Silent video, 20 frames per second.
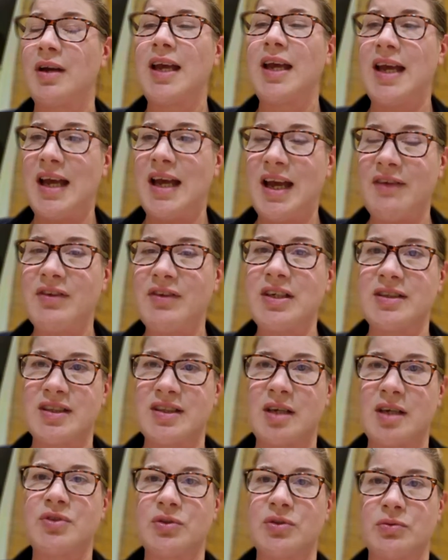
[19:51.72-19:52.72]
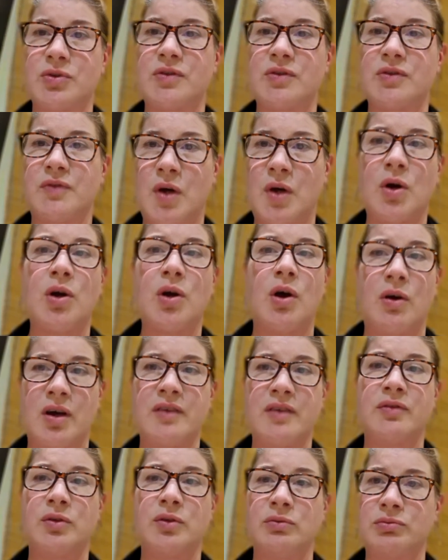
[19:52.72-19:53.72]
having some sort of
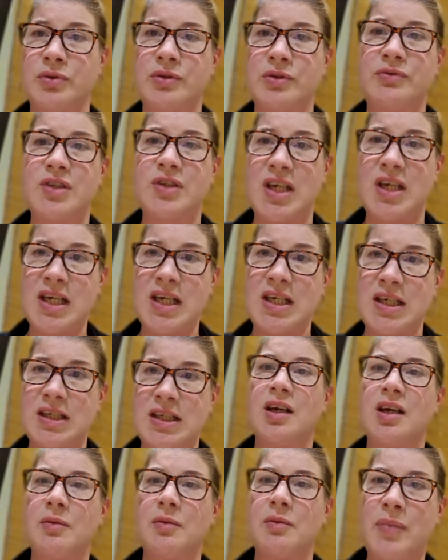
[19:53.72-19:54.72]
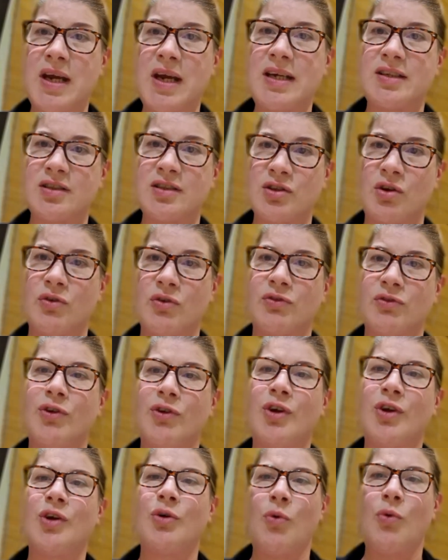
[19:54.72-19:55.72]
archival routine based on
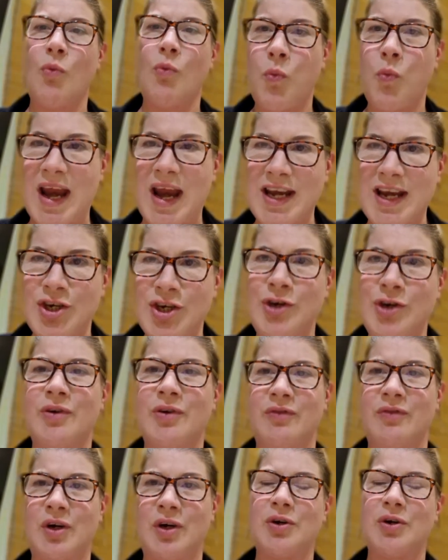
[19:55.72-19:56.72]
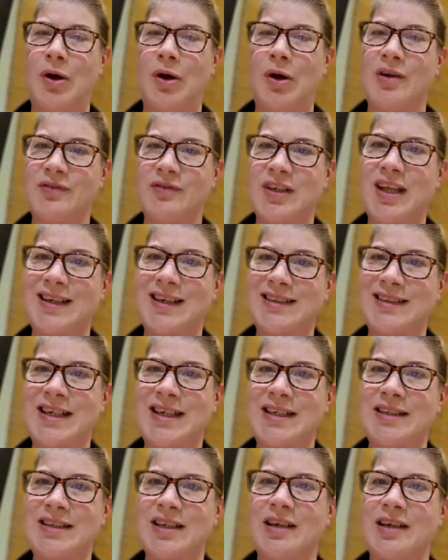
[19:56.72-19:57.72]
when you have archived that
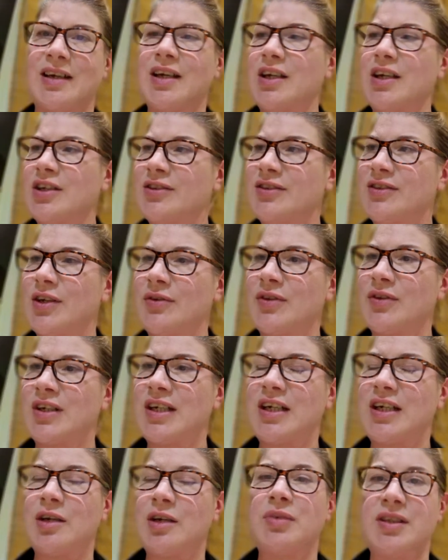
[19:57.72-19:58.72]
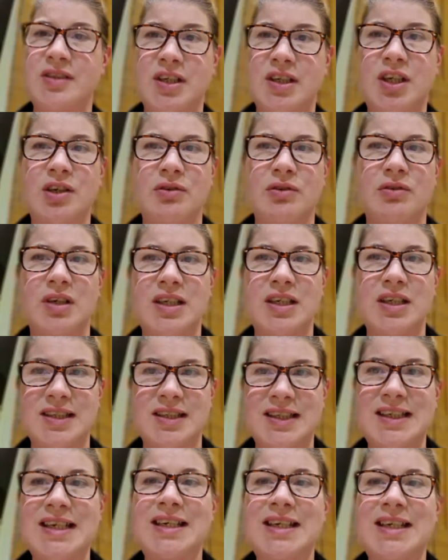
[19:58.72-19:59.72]
data so that it can be securely
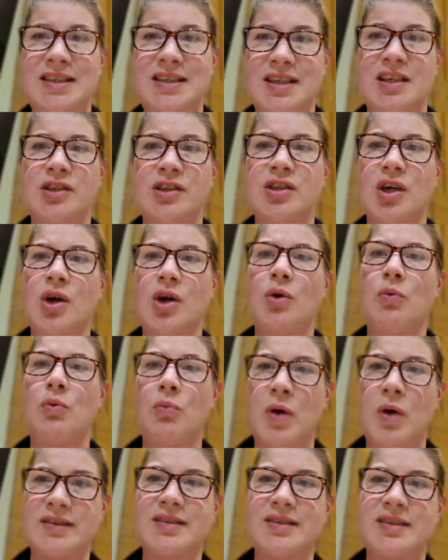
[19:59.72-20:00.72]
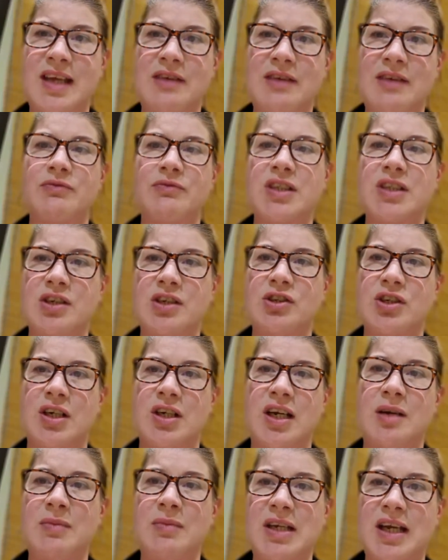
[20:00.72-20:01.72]
deleted once that retention
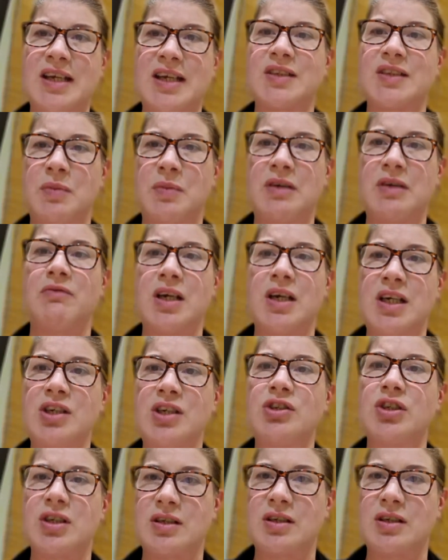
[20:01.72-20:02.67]
limit has been reached.